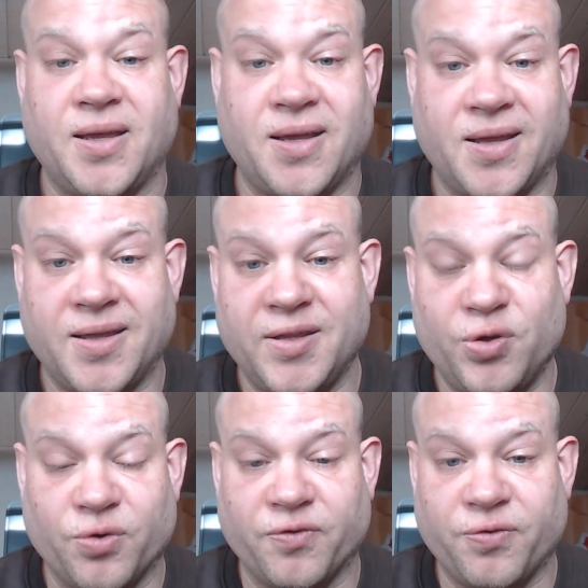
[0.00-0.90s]
you're
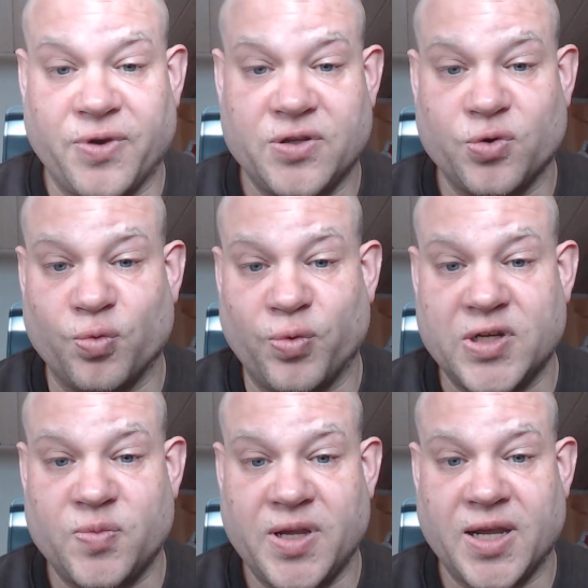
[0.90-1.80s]
free to reach
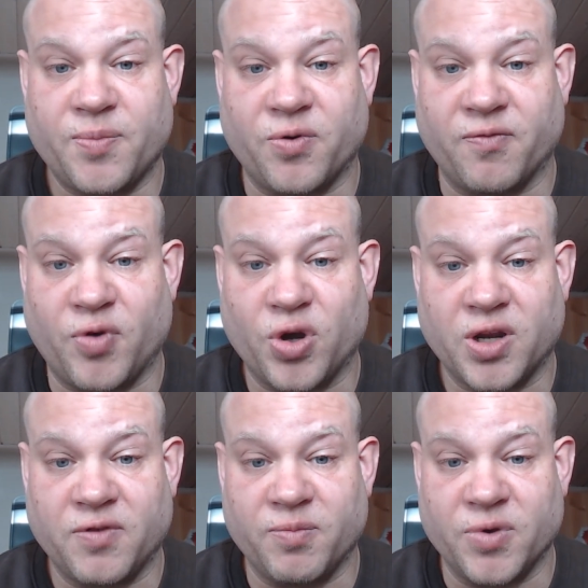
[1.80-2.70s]
me at
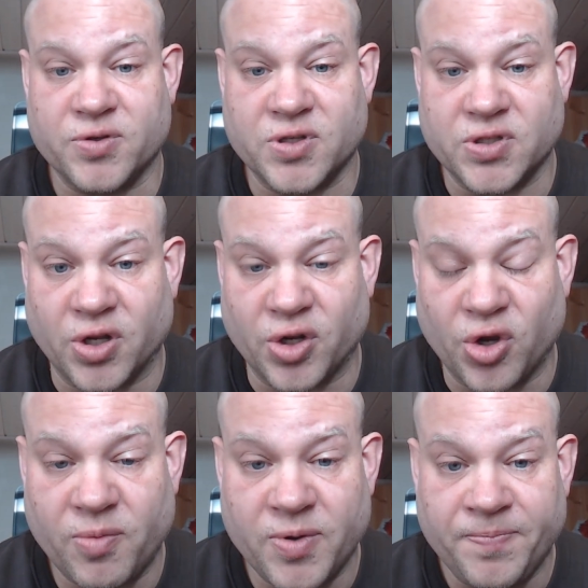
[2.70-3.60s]

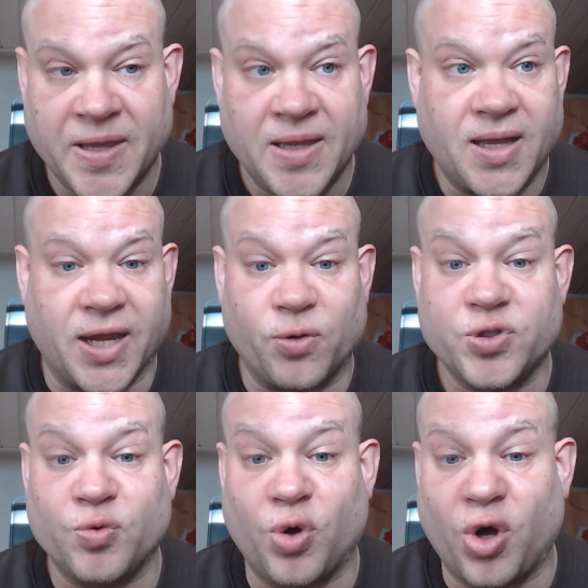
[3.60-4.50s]
provocativehypnosis.com. I also
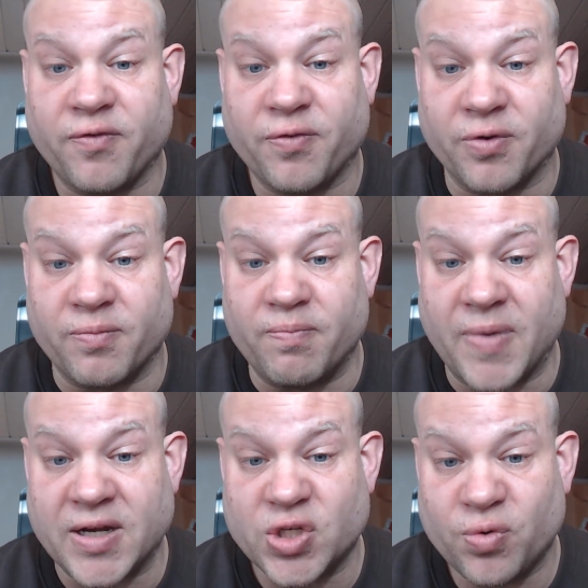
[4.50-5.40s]
offer
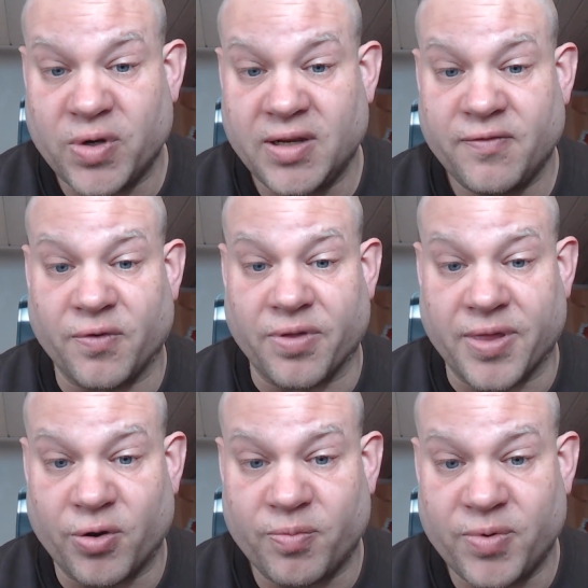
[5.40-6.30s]
mentoring for
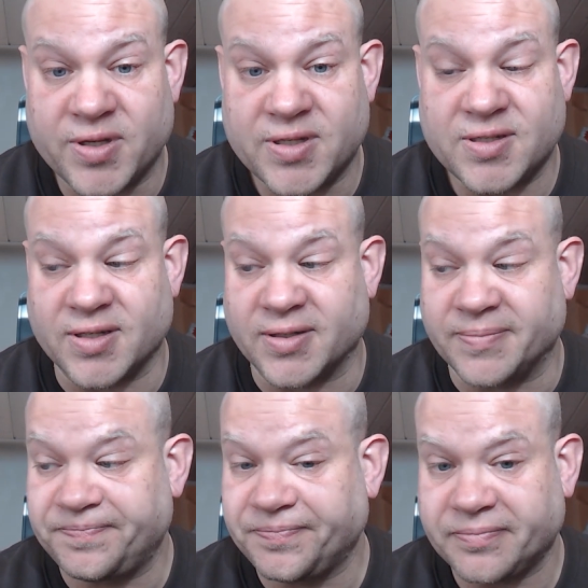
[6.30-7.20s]
therapists and
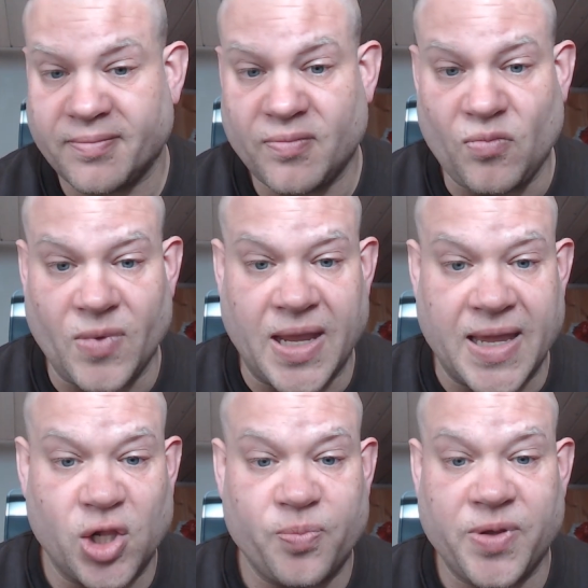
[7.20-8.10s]

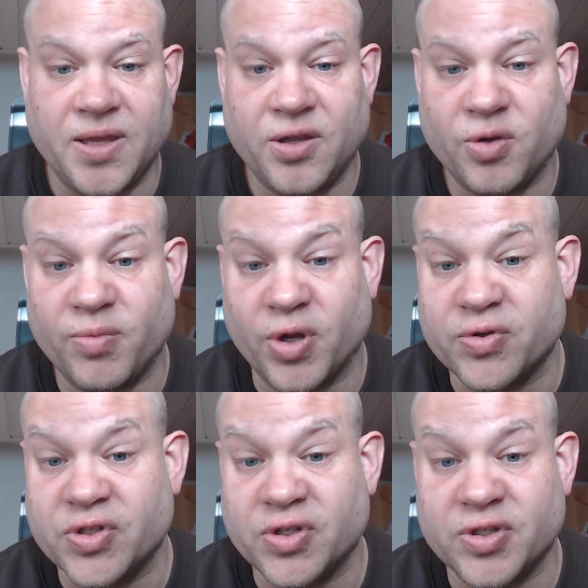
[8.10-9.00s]
NLP,
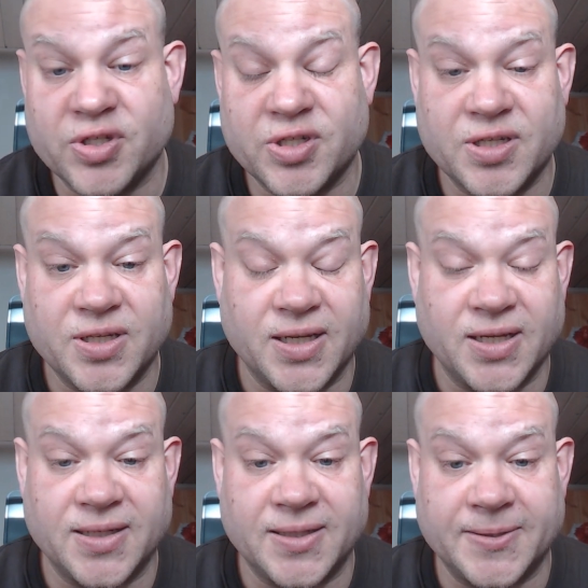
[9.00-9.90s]
hypnosis,
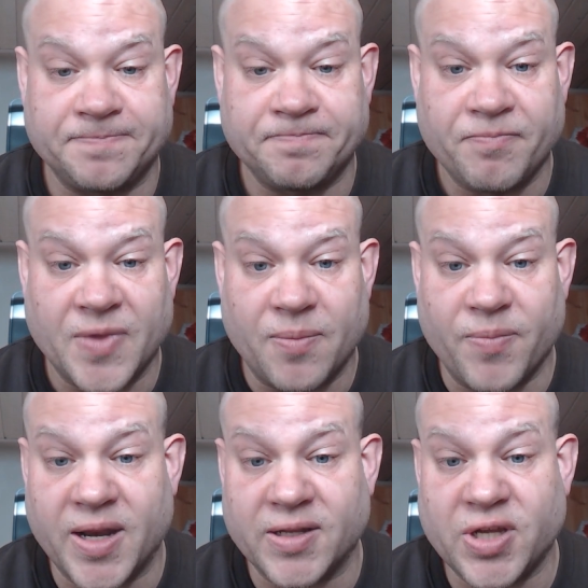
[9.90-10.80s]

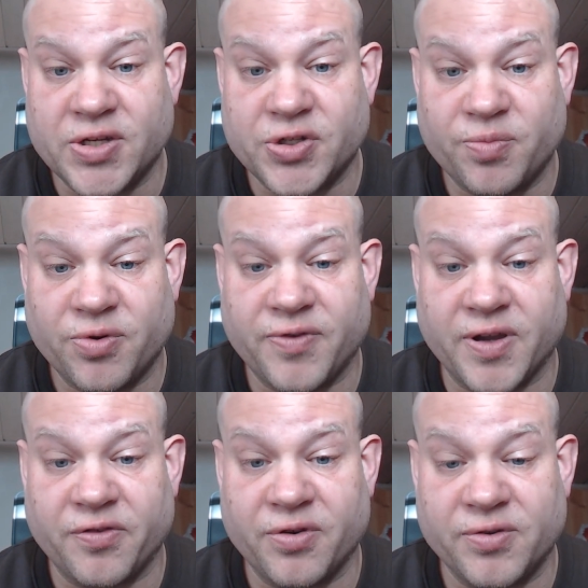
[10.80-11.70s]
meditation
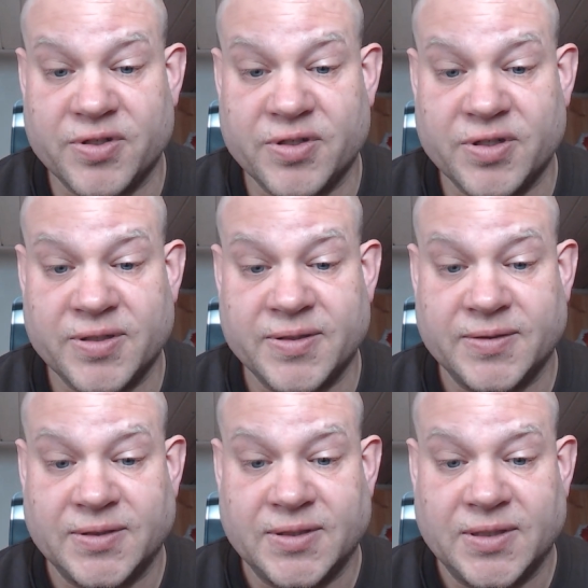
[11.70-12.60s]
professionals.
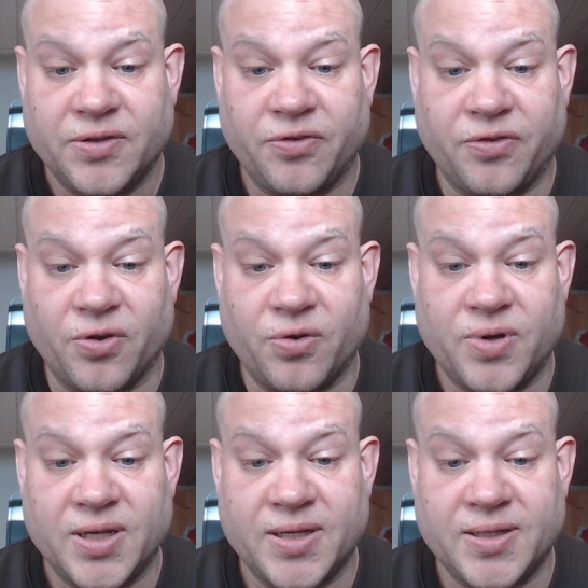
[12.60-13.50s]

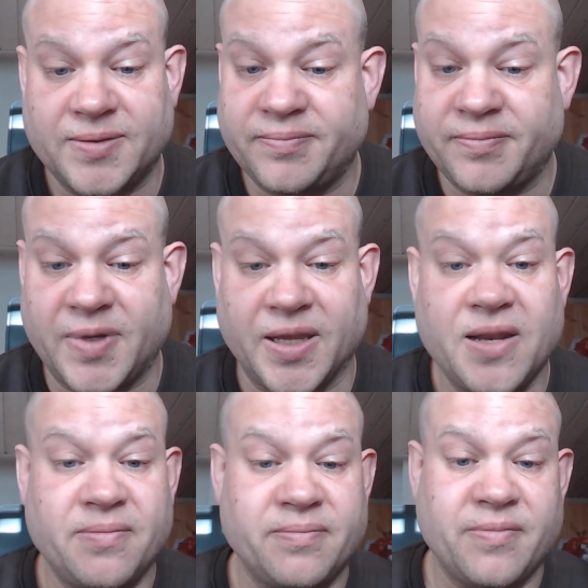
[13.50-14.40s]
So, again,
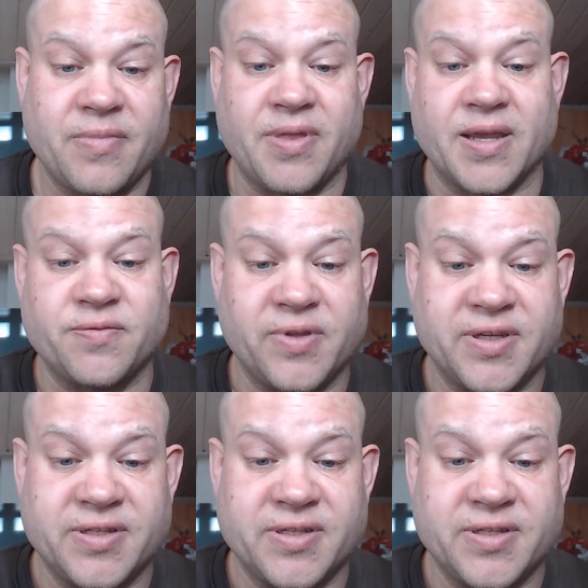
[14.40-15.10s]
thanks for listening.